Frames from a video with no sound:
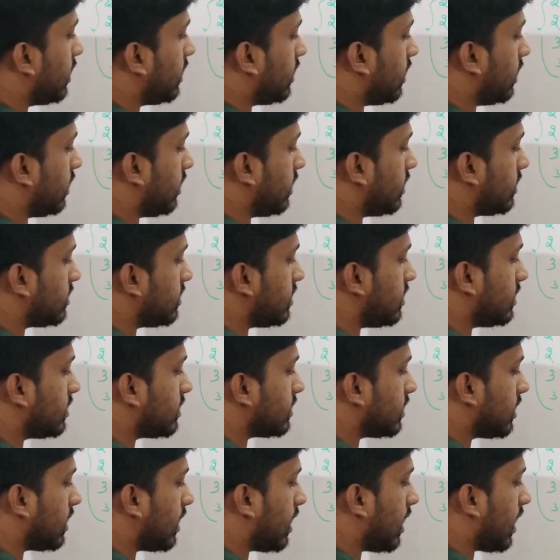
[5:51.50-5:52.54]
36
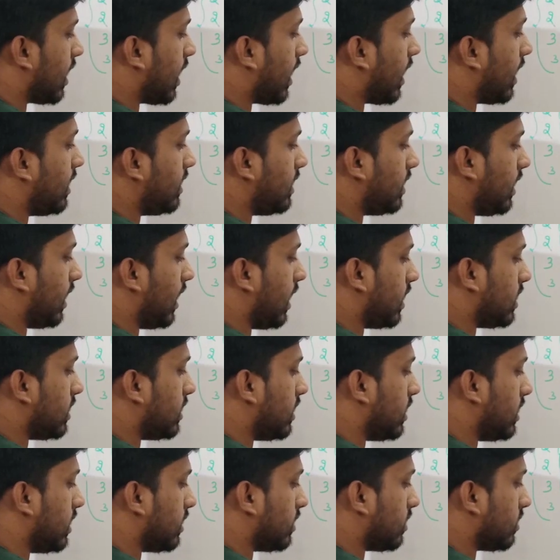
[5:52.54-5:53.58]
and
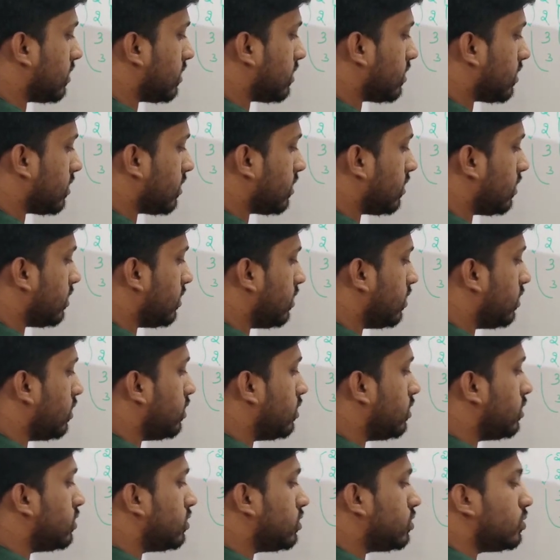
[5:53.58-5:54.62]
18.
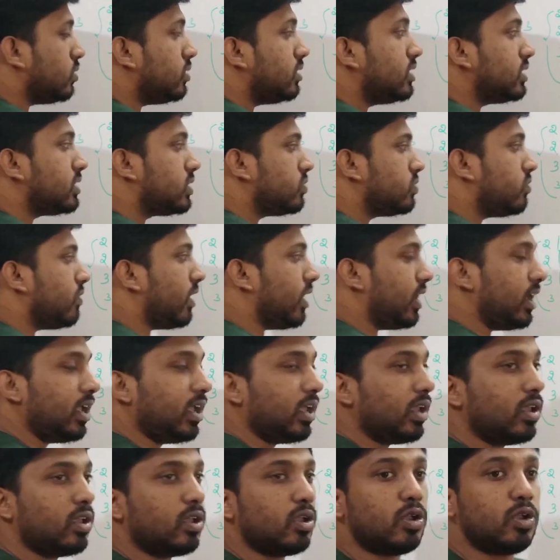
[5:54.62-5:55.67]
So this way
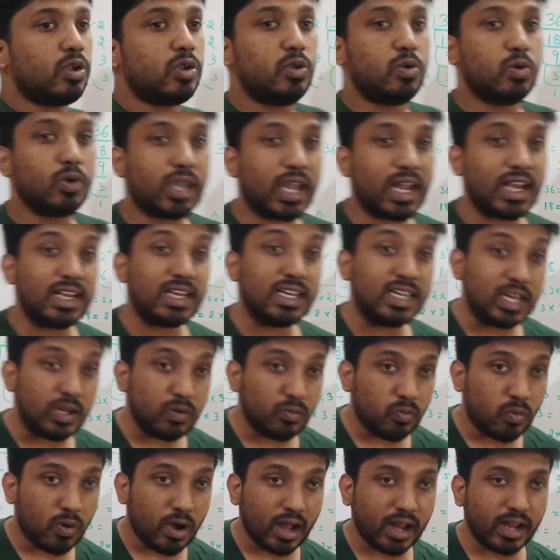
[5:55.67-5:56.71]
you can
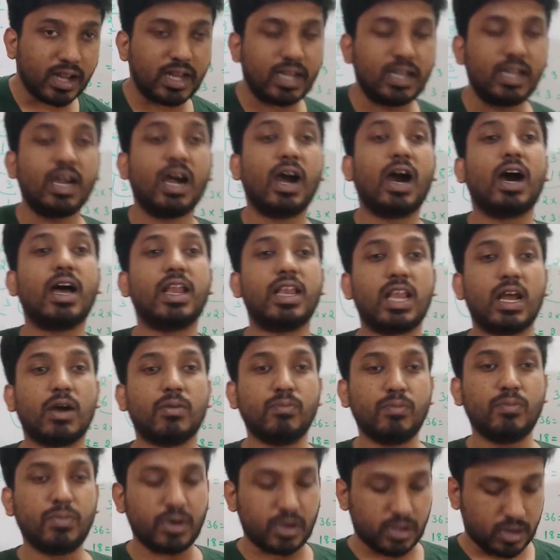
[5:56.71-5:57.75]
divide a
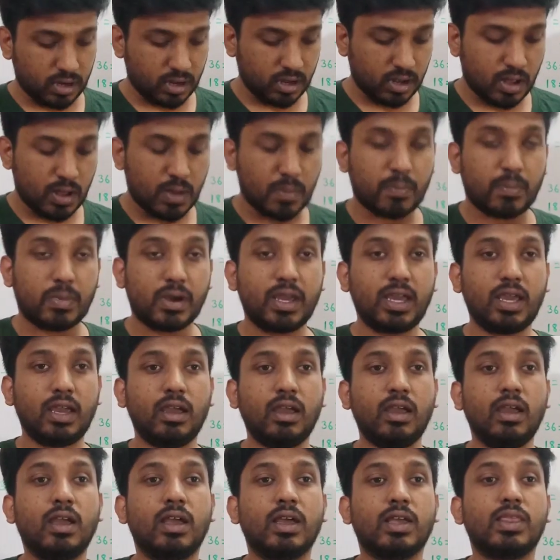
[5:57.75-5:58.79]
number by
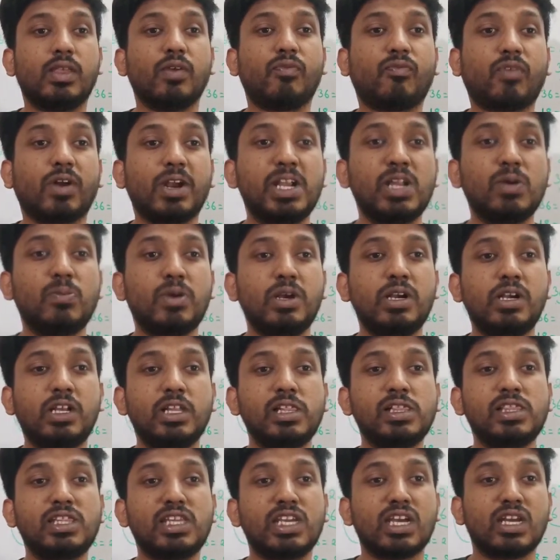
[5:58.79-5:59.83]
the
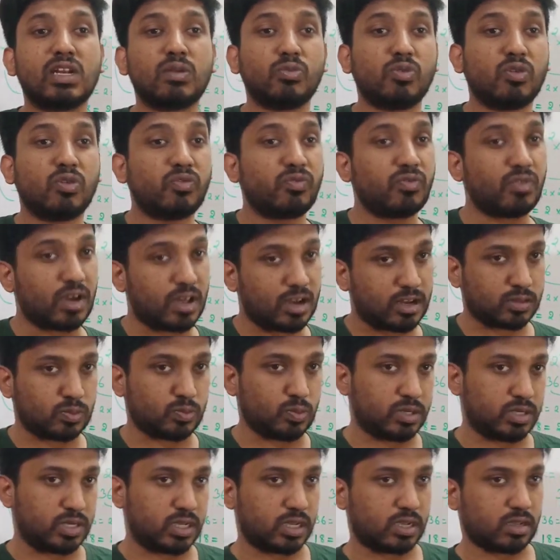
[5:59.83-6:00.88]
fundamental theorem of
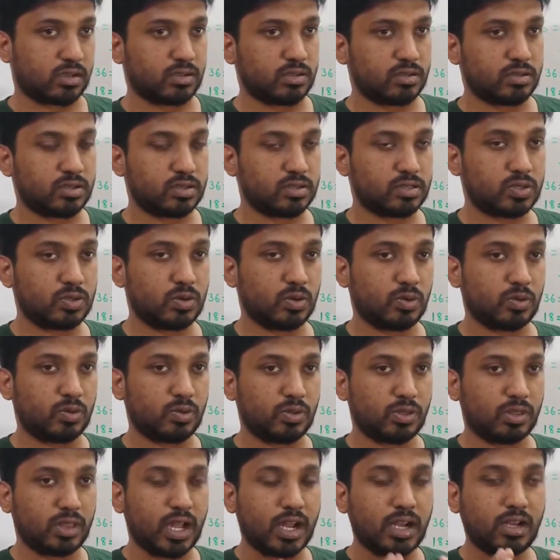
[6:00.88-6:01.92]
arithmetic. So
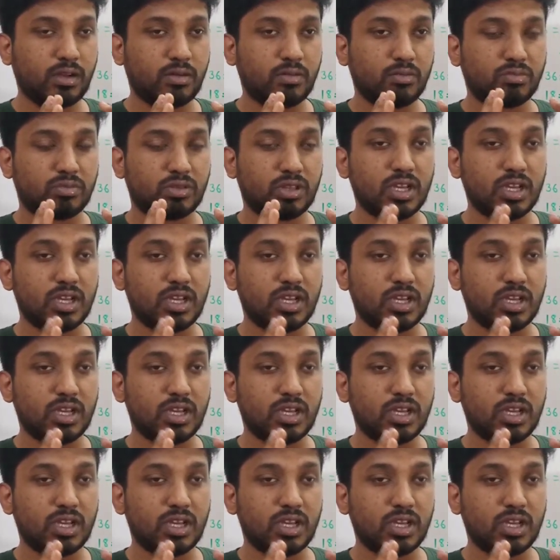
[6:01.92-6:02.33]
that